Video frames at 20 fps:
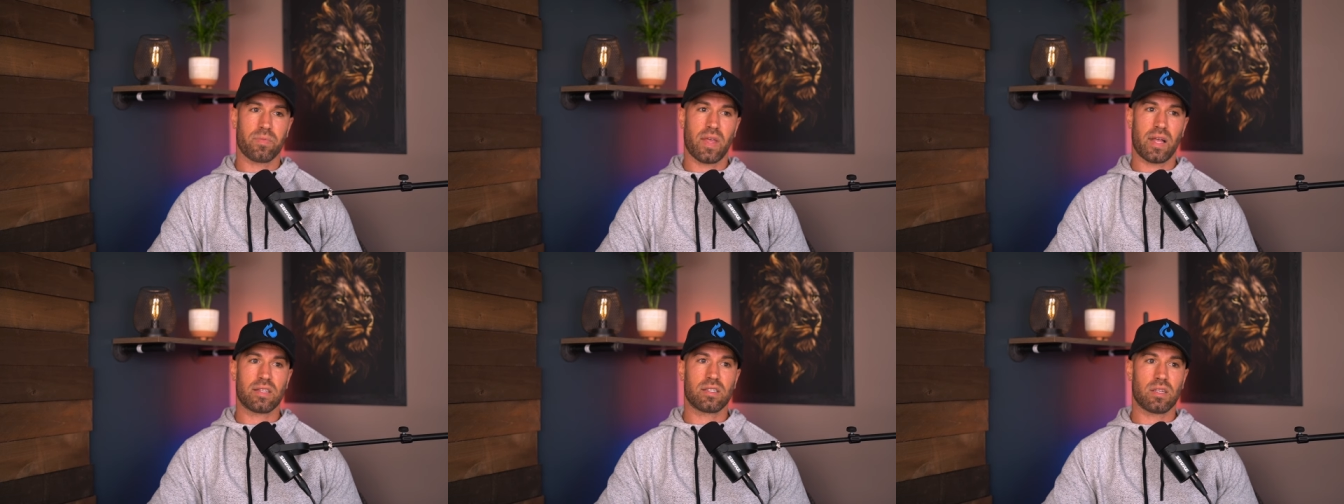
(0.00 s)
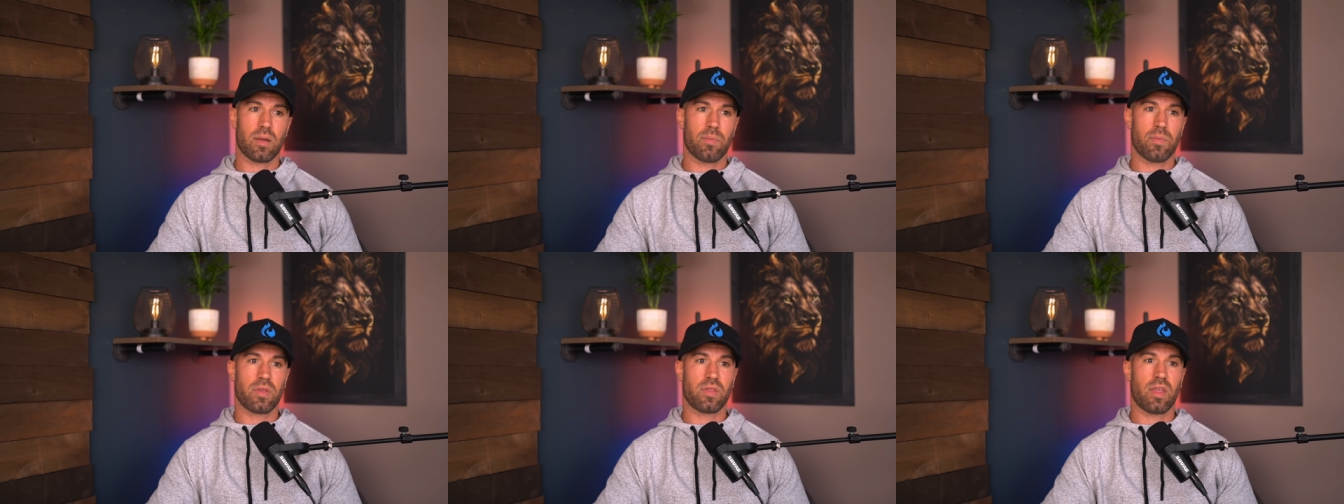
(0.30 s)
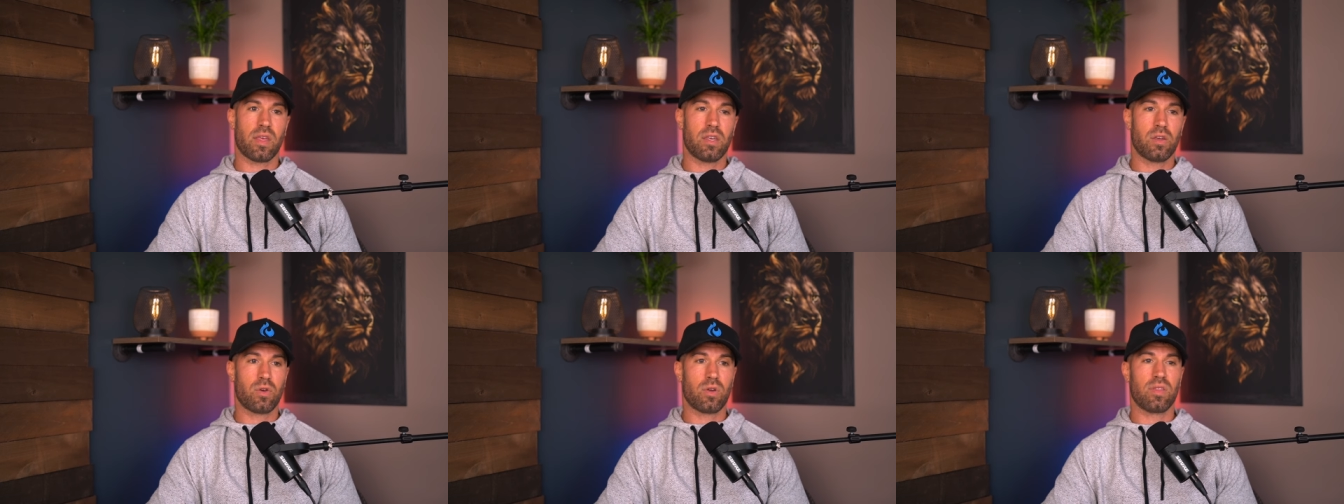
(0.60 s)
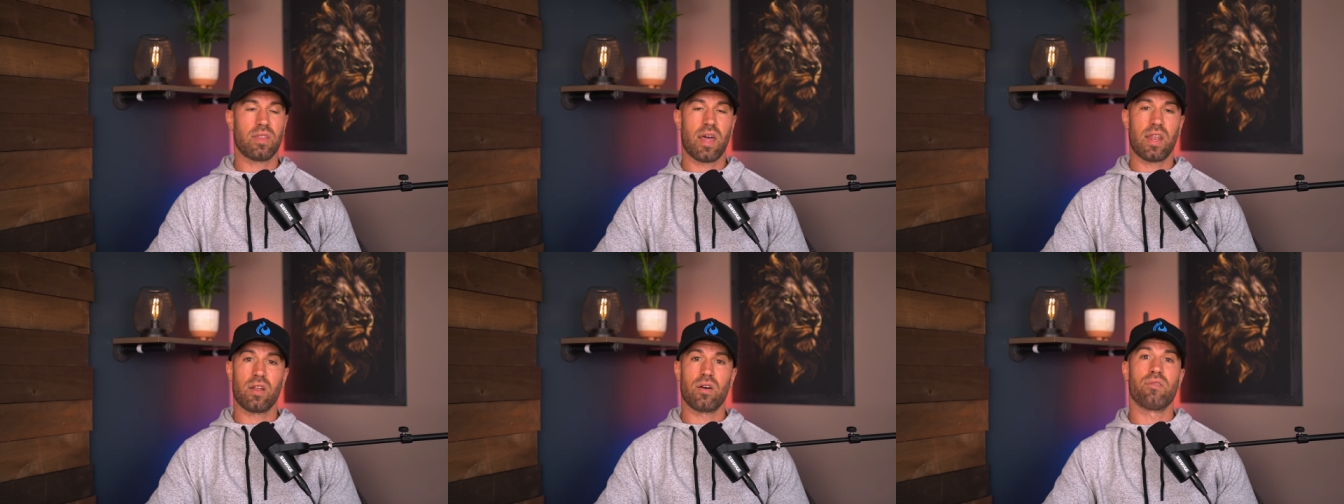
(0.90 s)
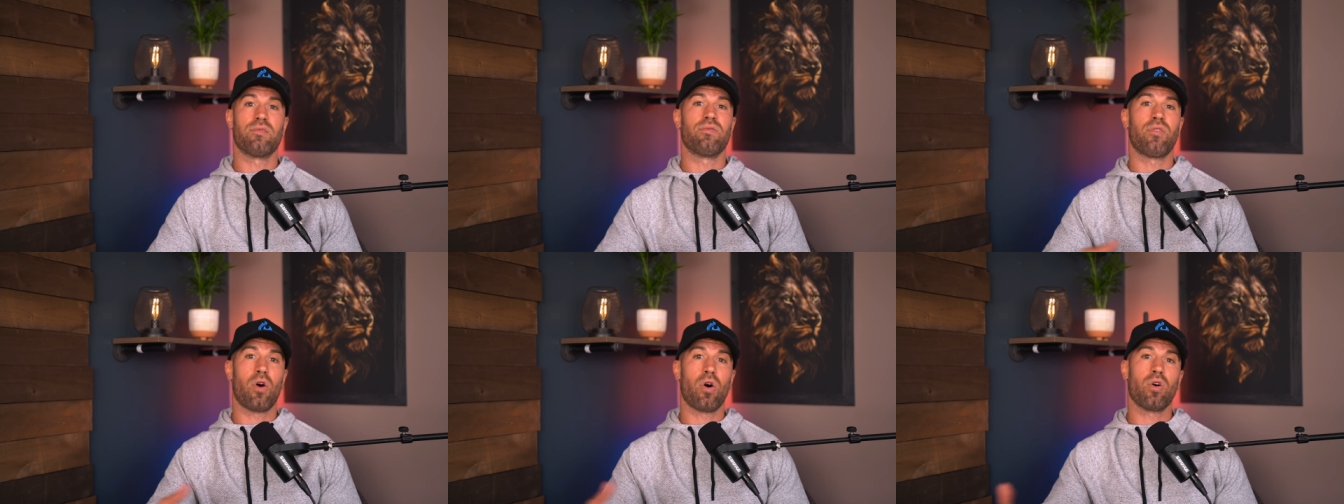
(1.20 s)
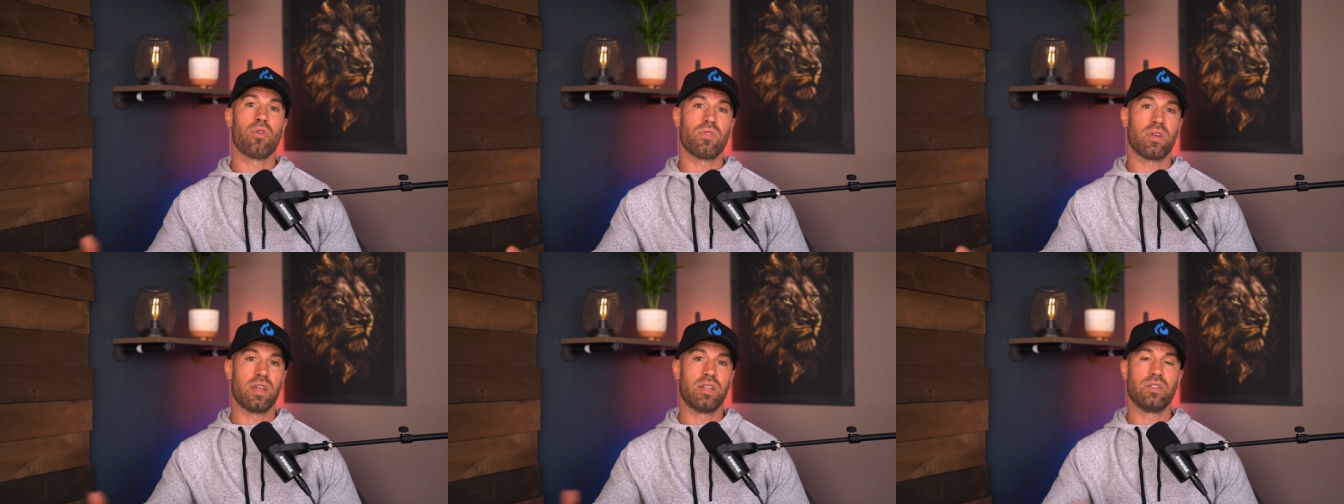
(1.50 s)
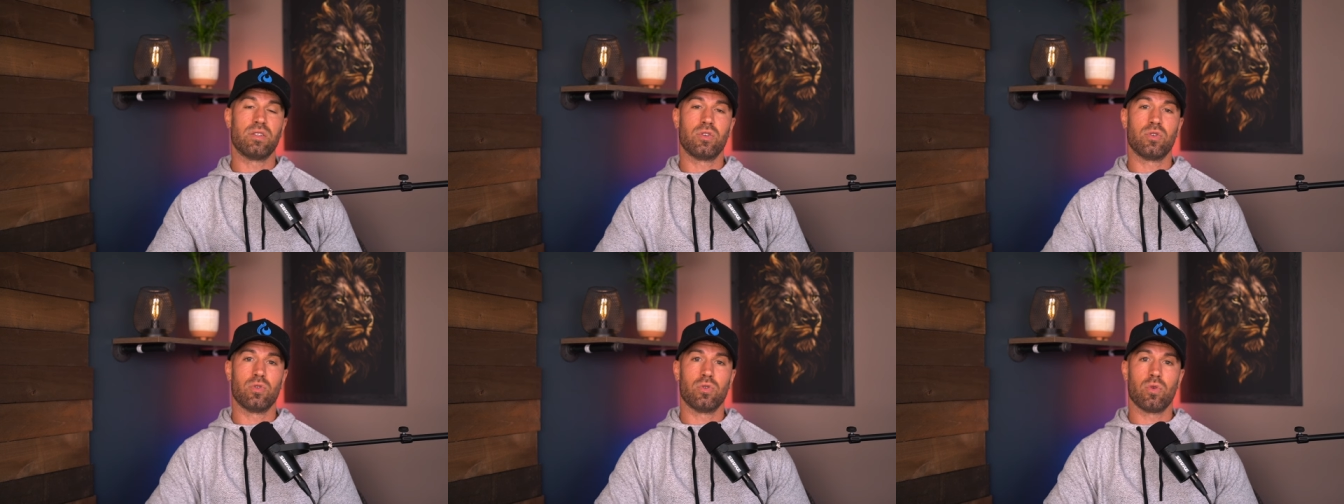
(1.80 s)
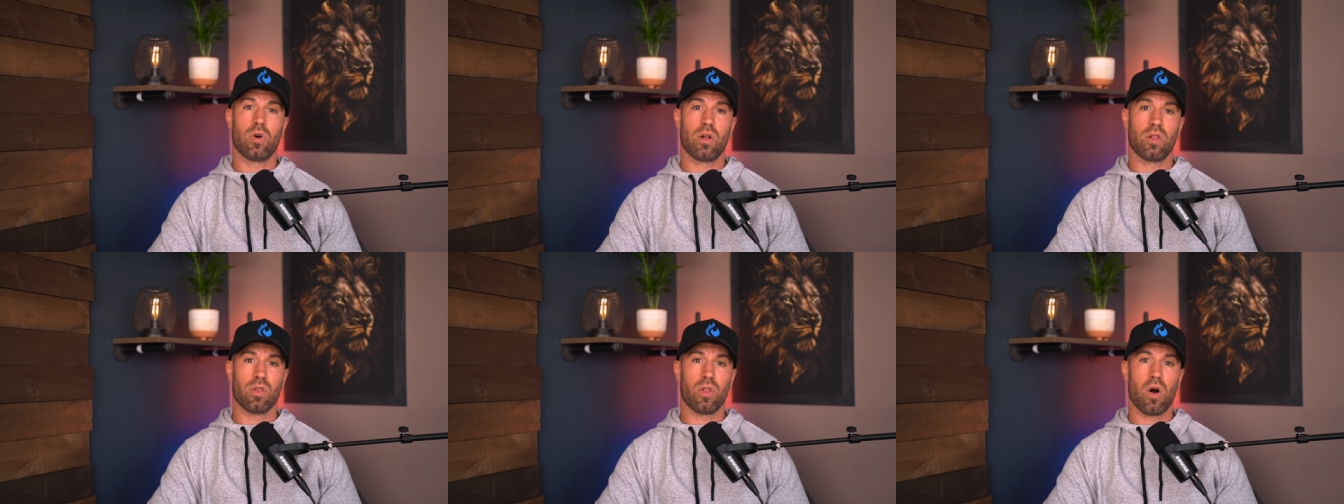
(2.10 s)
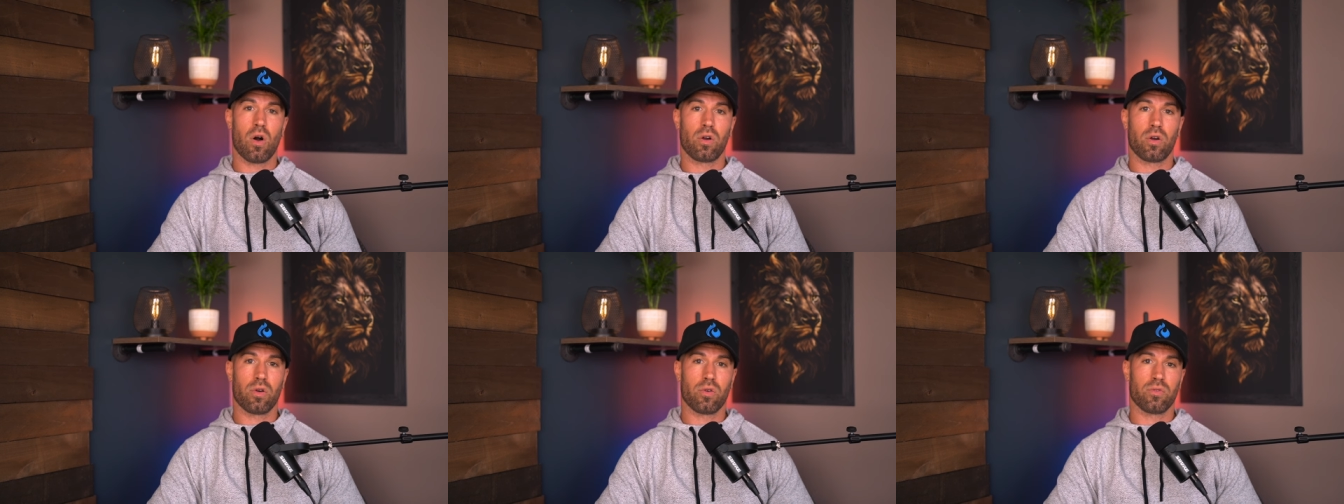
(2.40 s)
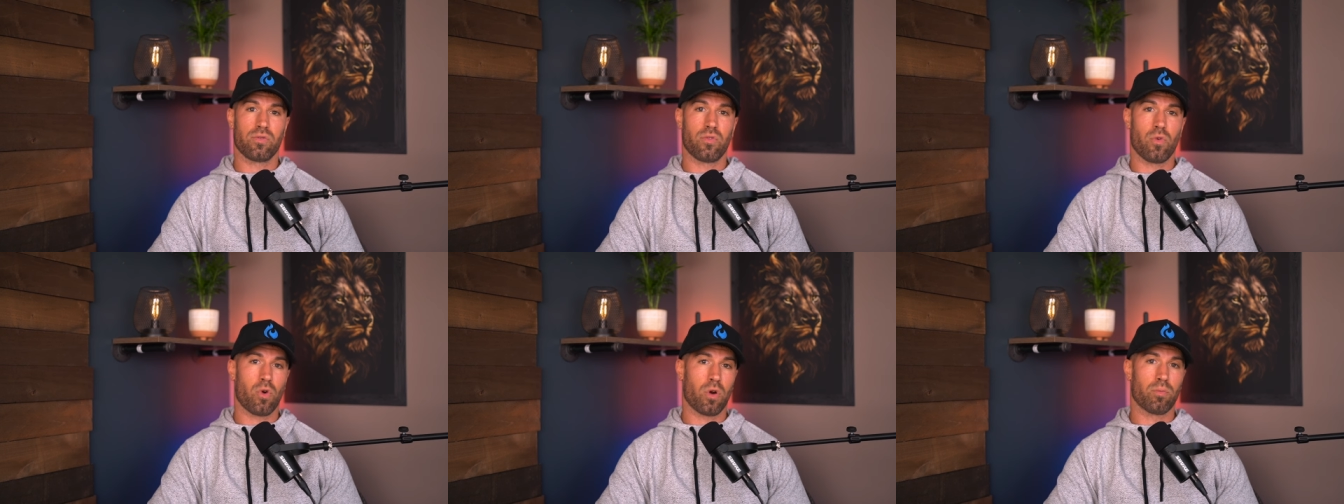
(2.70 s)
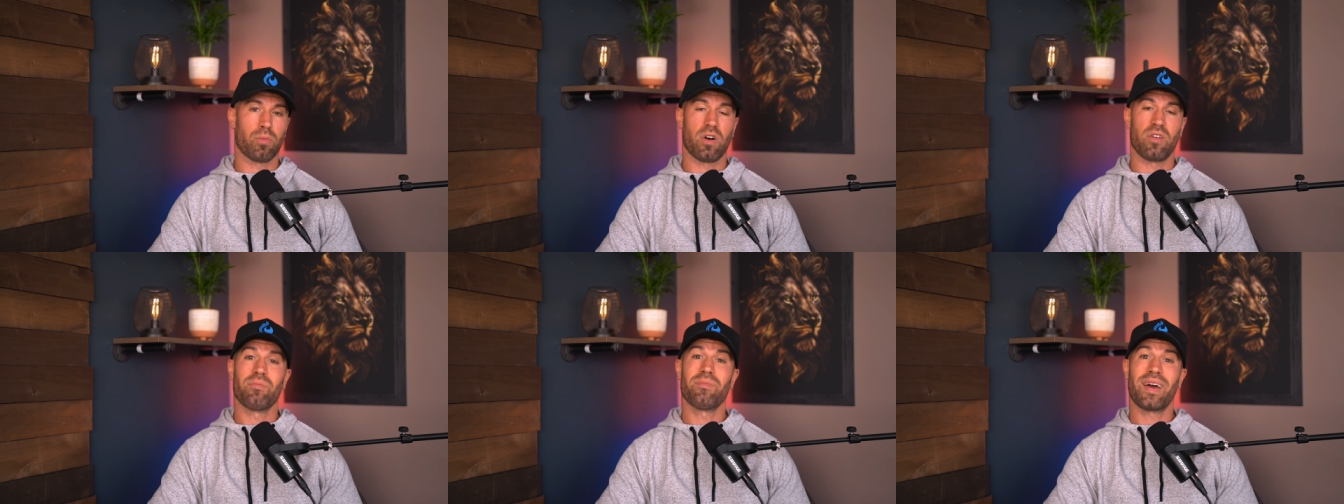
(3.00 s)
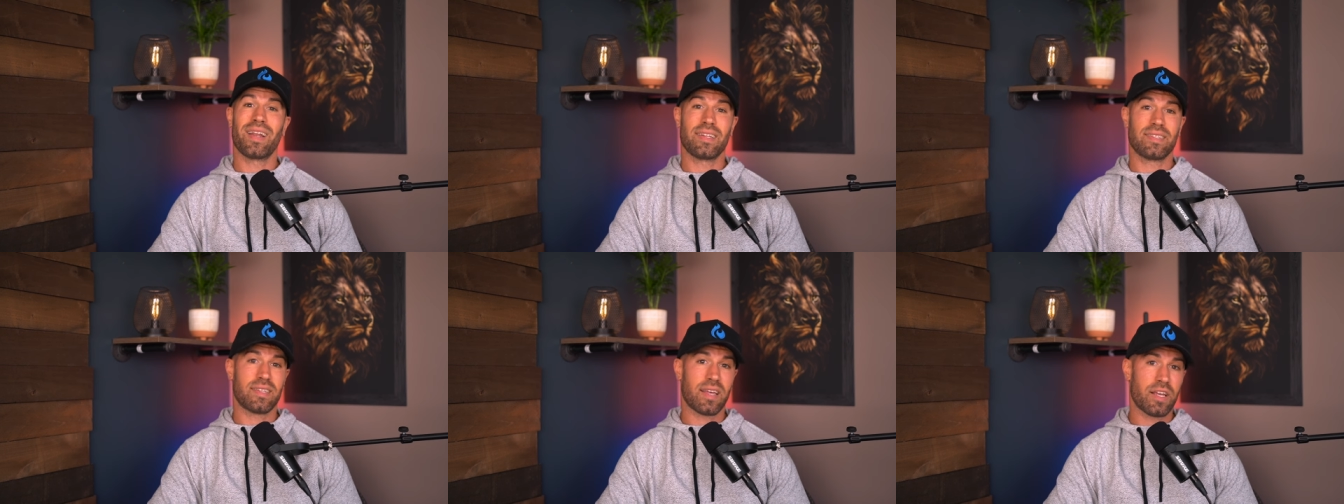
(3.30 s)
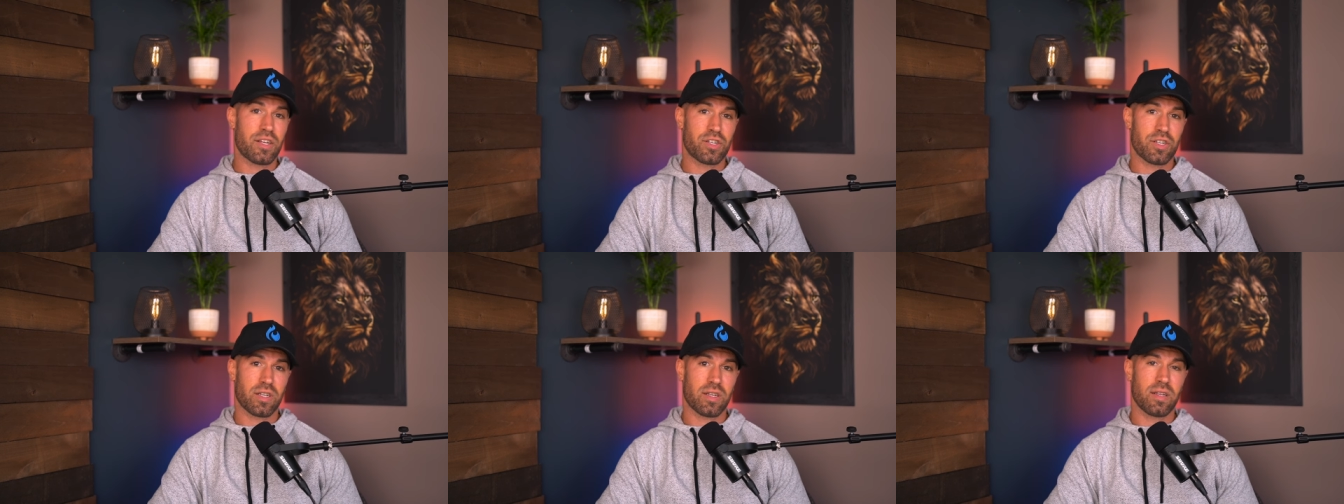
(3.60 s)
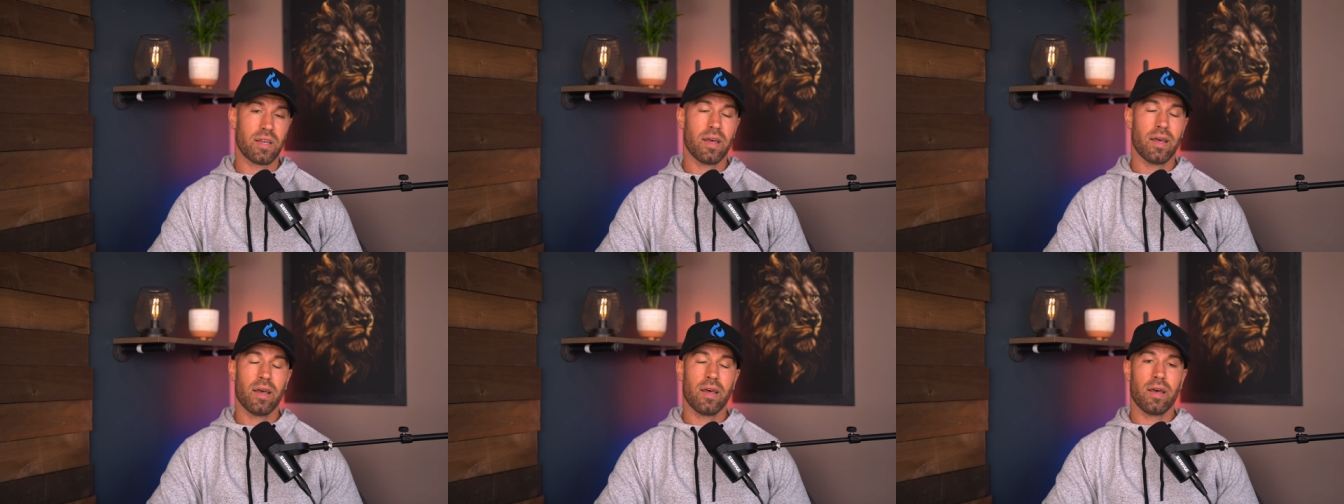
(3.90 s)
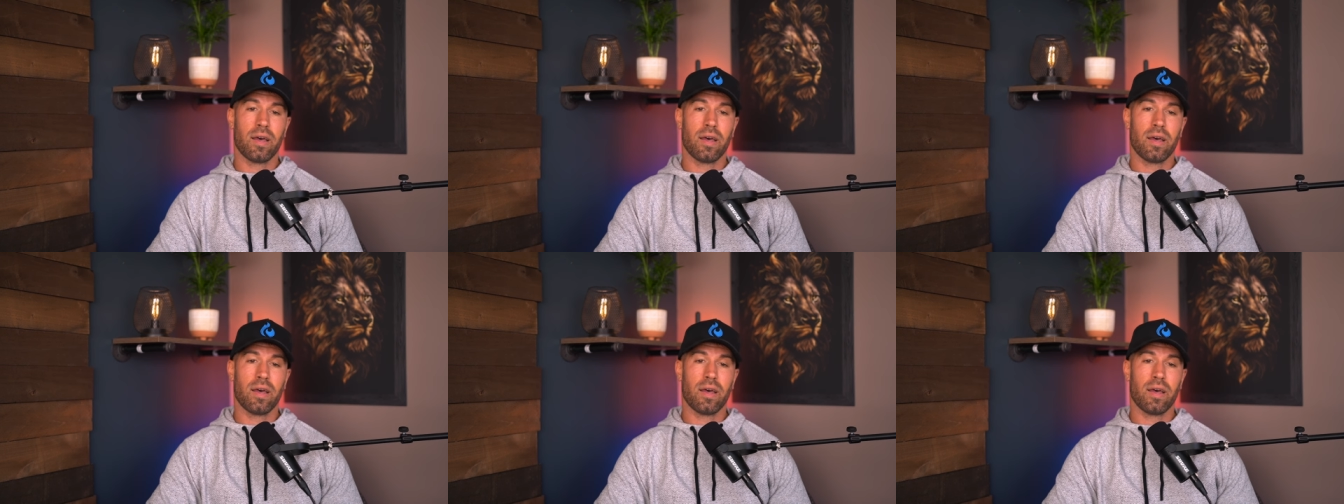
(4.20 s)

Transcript: That's something that you can then evolve into a longer form of meditation.